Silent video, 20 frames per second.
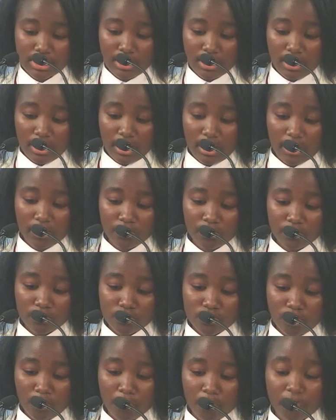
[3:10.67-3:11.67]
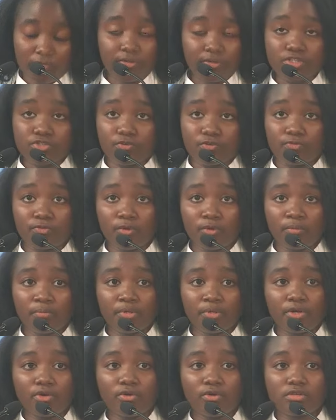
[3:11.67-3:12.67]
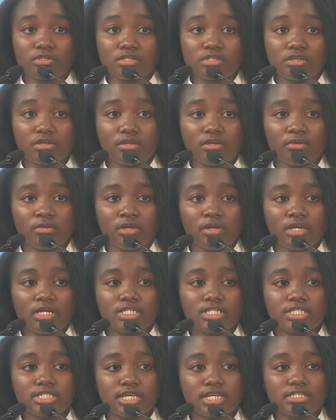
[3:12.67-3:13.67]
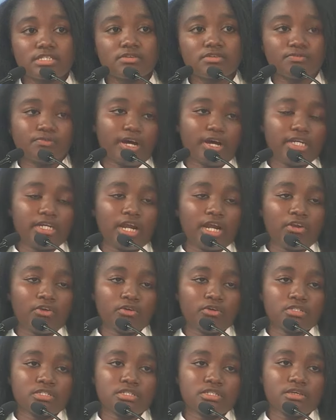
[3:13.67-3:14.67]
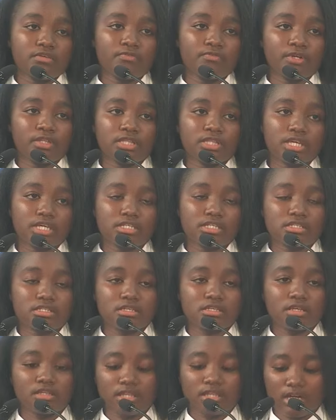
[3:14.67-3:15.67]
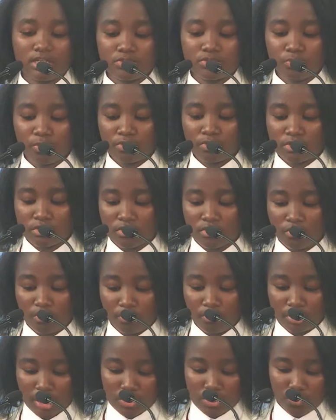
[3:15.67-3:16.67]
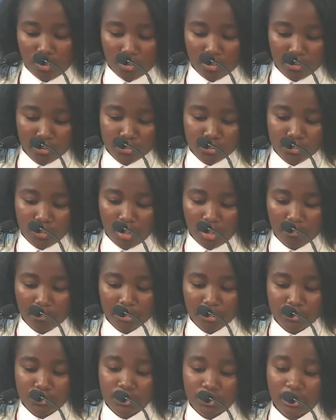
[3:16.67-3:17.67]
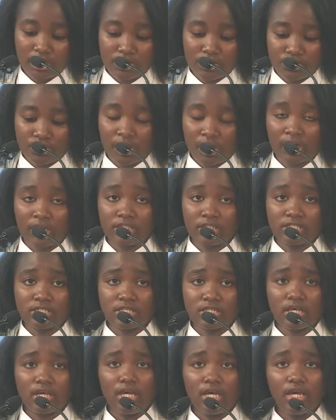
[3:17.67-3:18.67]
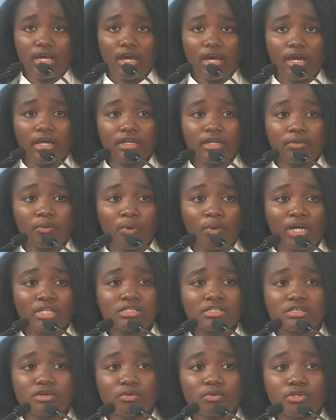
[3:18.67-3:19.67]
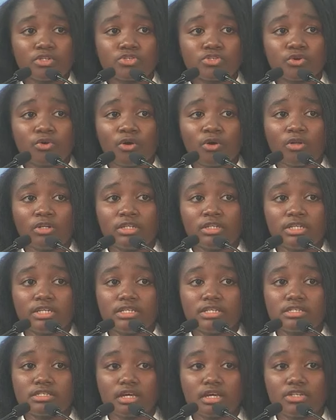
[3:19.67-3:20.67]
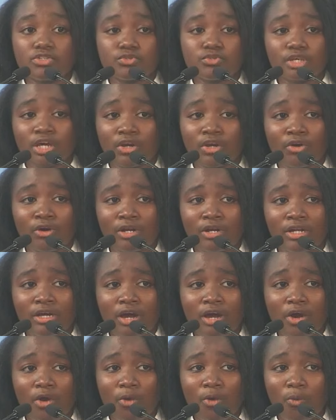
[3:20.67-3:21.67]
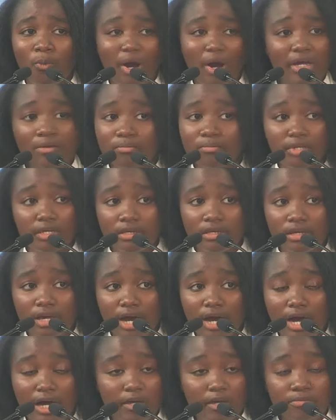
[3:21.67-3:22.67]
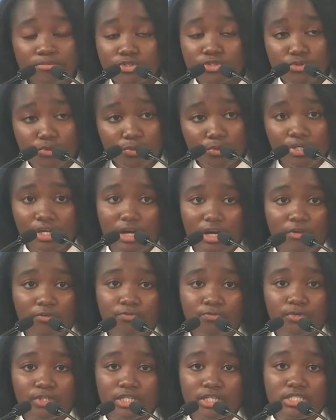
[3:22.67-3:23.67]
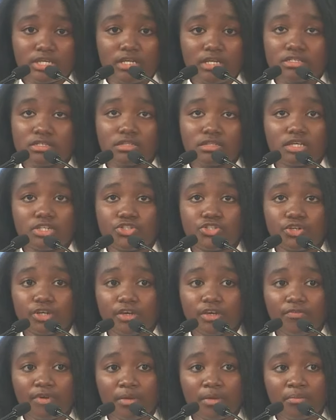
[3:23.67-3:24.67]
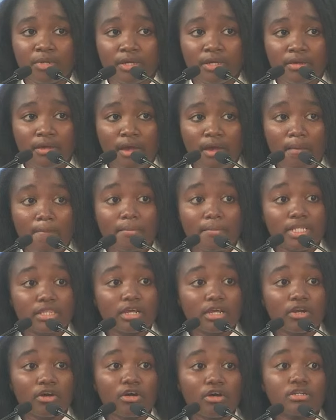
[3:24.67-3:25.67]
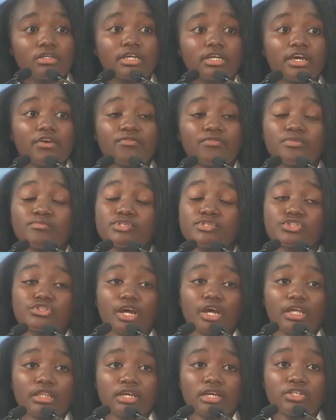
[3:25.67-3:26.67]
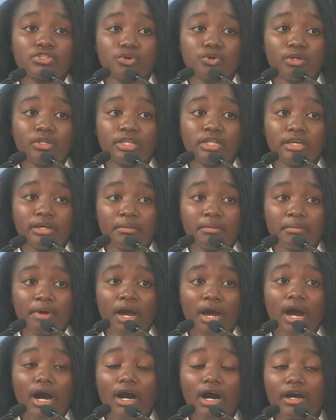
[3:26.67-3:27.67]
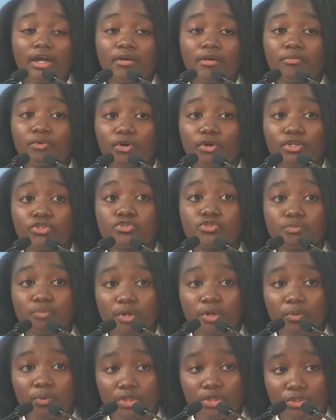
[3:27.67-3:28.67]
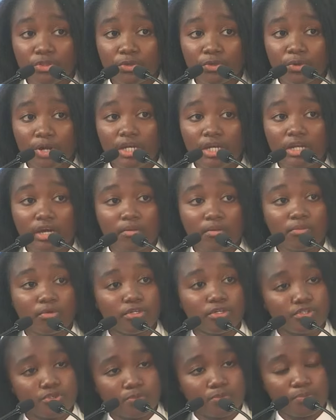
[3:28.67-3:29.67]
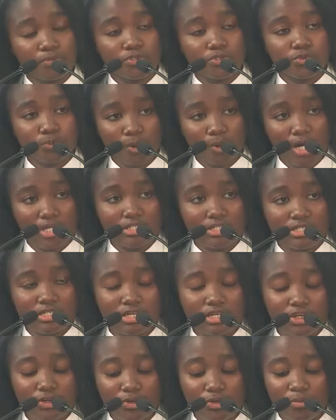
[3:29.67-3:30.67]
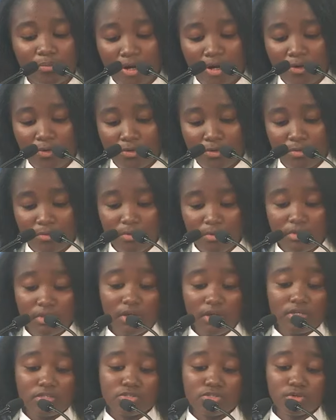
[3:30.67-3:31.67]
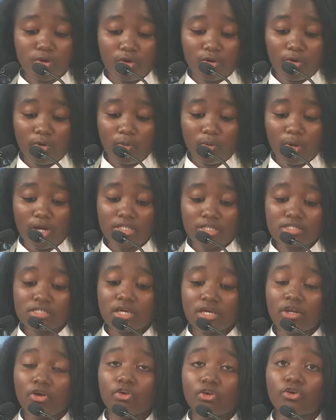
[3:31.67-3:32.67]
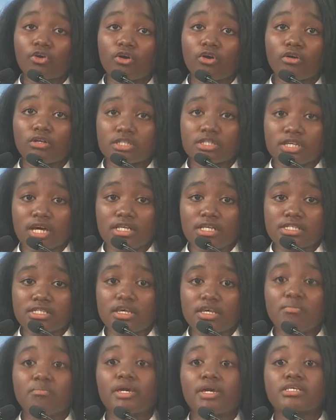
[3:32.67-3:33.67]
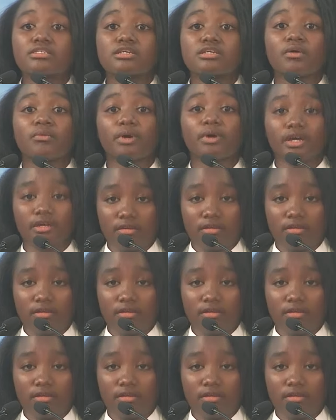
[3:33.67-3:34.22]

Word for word: and also a prophet of doom because he testified a lot evil things that was that were going to happen to the Israelites and once he was called he said to the Lord why me i am too young for the task that you're giving me but the Lord gave him strength and told him i am going to be with you and i am going to put words in your mouth so once the Lord calls us he makes a way